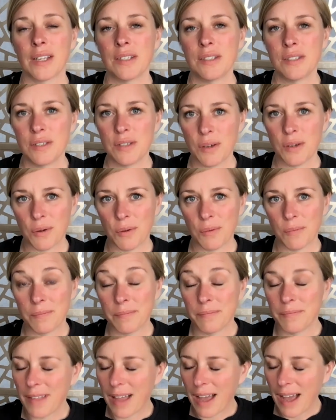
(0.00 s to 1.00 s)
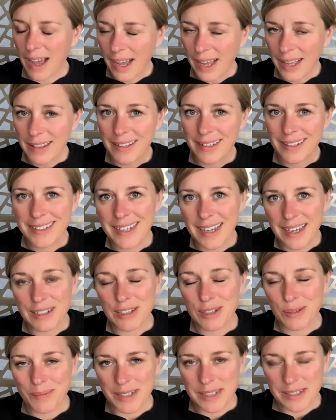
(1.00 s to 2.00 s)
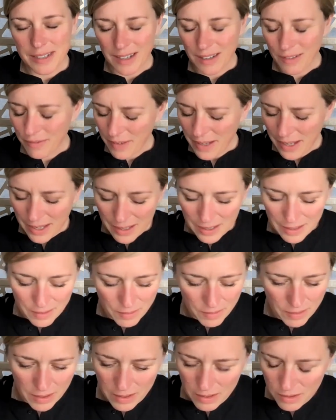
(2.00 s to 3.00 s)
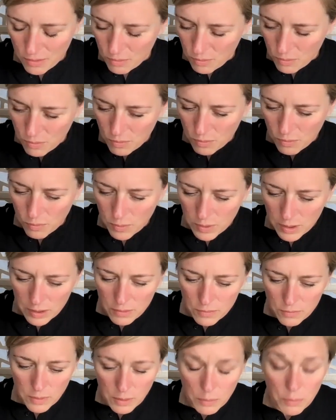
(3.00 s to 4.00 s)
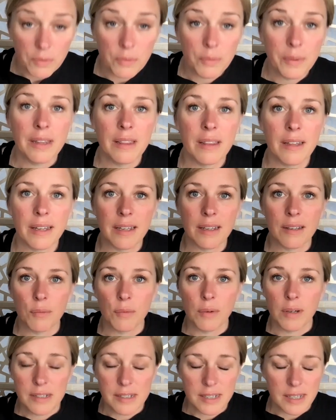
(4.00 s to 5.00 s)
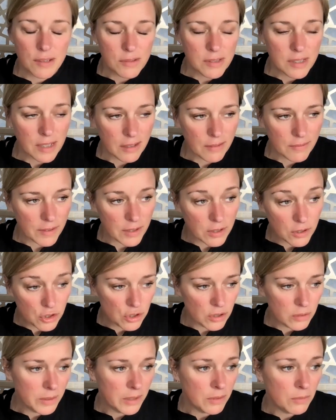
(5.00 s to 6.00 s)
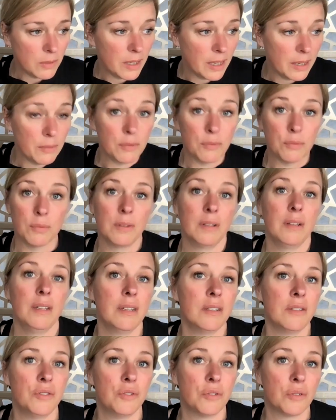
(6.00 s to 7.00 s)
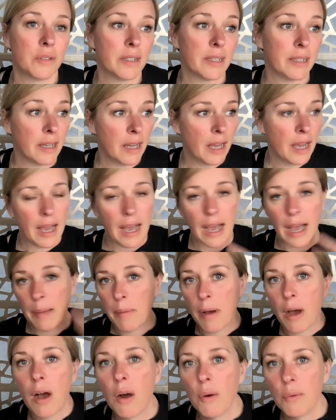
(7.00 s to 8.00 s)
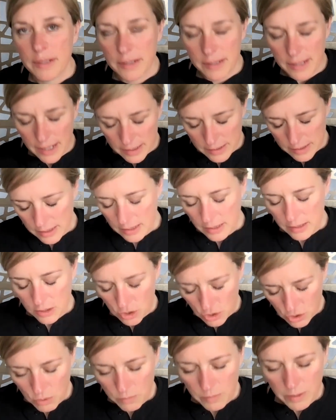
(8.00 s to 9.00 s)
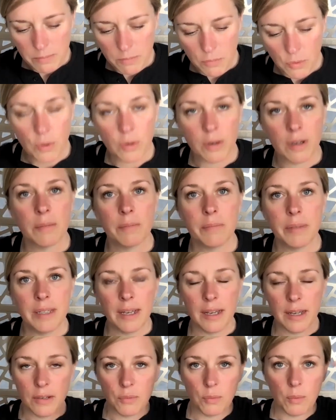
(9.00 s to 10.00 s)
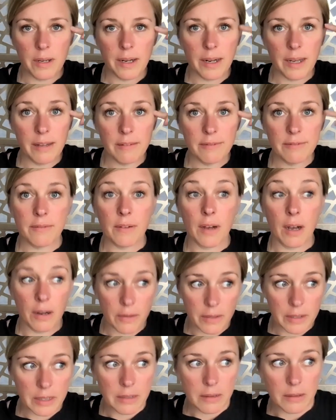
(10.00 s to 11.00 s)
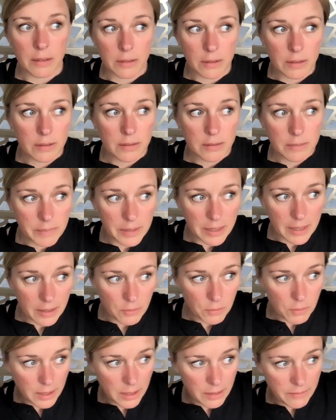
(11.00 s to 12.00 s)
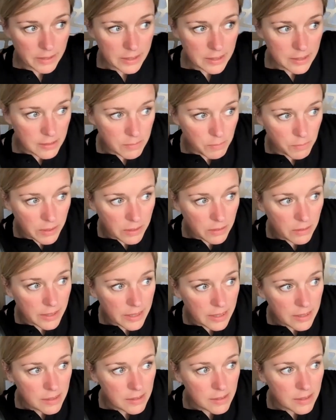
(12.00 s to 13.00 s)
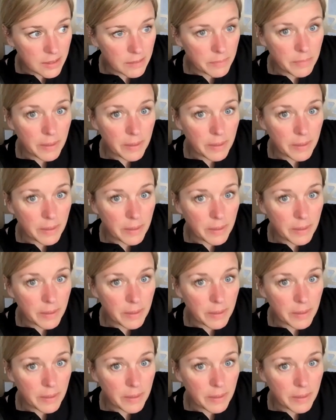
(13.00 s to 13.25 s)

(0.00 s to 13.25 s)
So I like to ask myself, hey, what would we like? What sounds like fun? Show me what I would really enjoy. I'm always asking, show me more beyond what I've already learned, beyond what I've experienced in